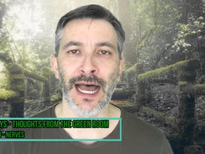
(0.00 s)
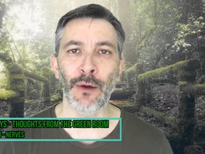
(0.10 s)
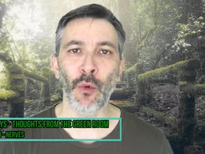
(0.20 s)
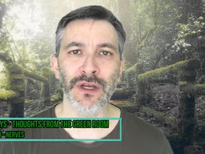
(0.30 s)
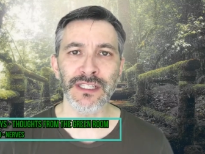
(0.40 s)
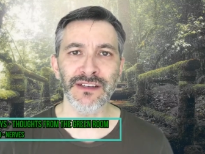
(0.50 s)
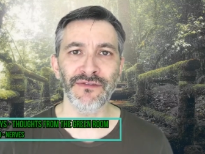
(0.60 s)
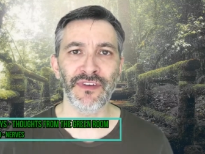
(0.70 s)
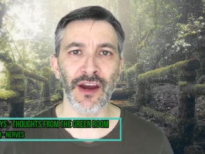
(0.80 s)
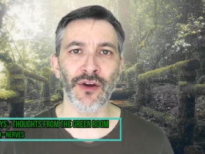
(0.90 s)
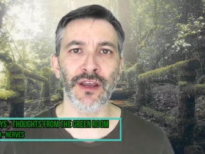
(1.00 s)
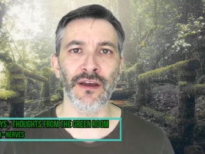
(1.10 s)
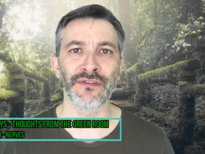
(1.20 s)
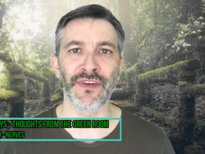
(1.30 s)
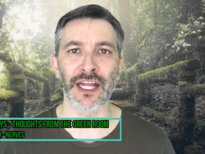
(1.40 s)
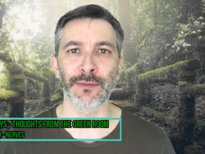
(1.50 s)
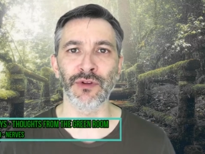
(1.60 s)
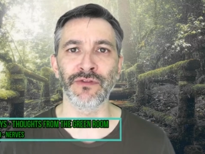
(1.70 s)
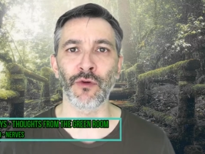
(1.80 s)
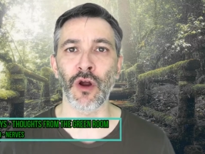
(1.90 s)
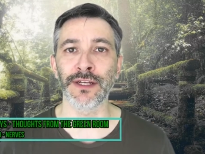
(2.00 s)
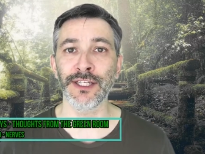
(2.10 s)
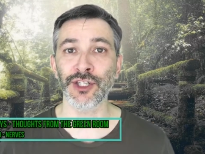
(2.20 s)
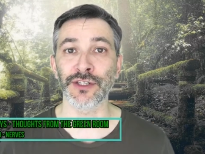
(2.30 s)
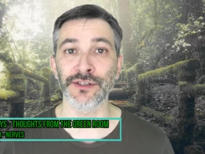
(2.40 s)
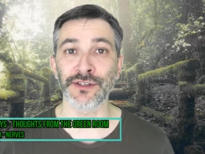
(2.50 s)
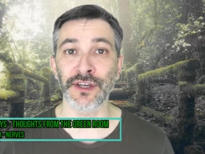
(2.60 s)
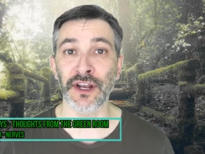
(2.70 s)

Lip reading: I wasn't very available for auditions,